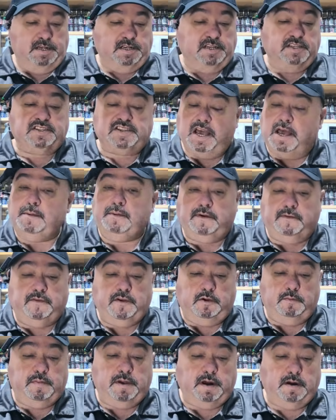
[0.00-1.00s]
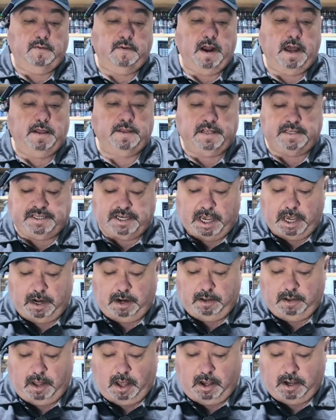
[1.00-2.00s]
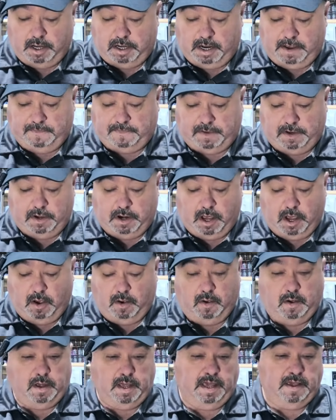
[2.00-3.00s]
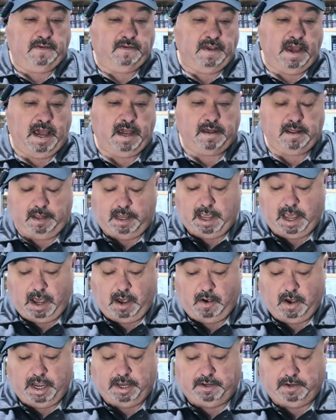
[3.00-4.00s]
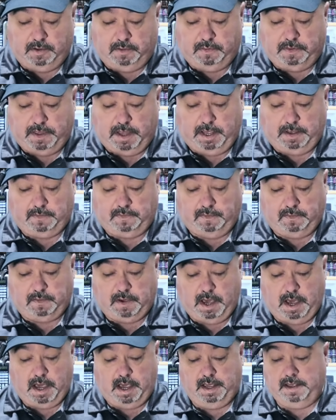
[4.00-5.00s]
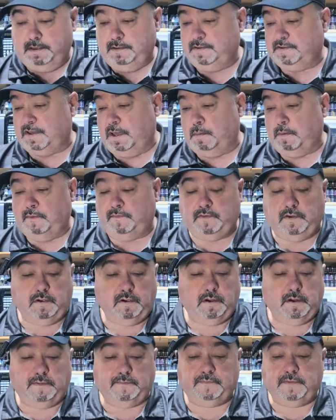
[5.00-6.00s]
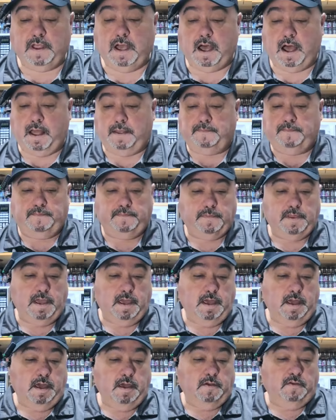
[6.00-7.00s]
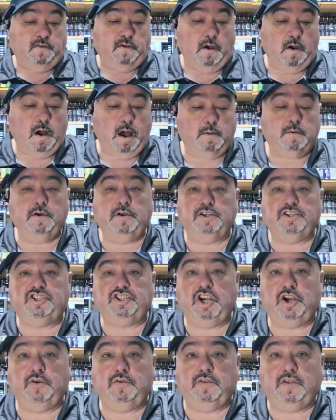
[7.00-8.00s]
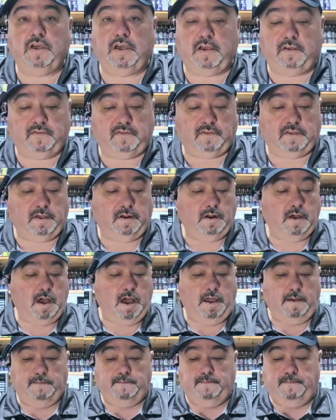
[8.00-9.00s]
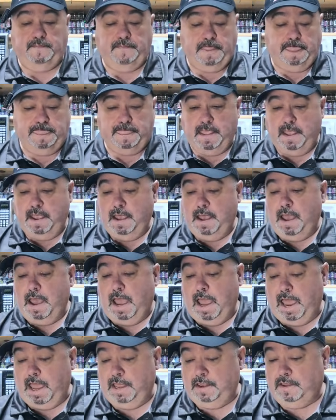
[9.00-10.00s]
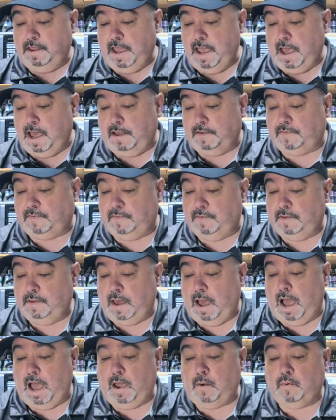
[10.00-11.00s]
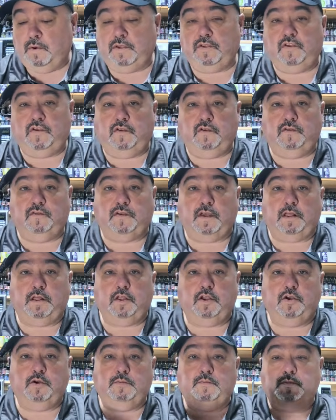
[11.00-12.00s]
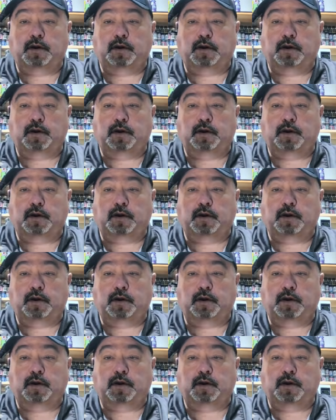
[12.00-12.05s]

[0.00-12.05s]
Some of you have been around the channel long enough to know exactly how I do things, okay? Some of you have not. So I'm going to show this tonight. And yes, I would use a loop